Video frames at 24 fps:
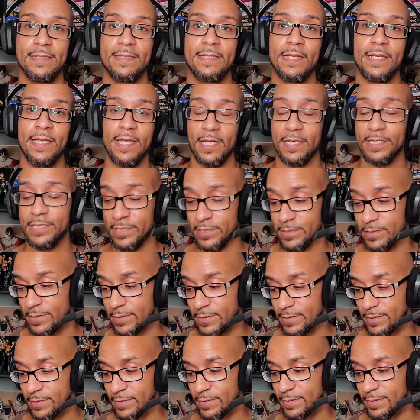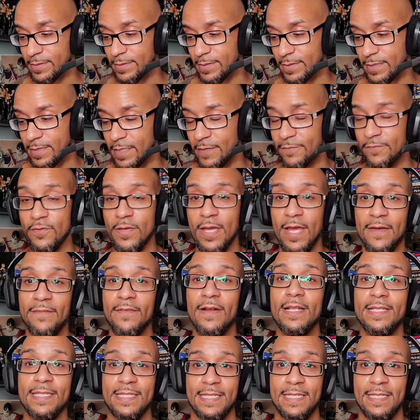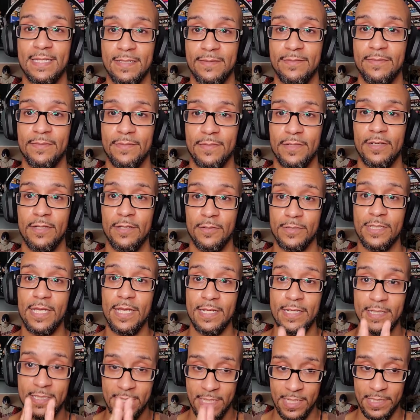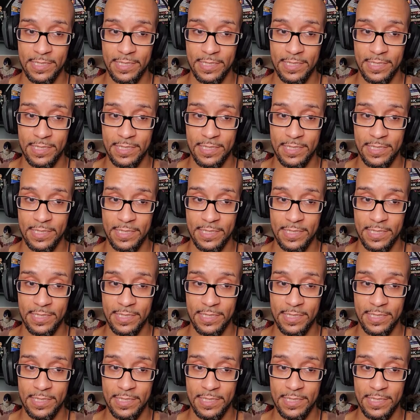Takeshita, if you have not seen him, Konosuke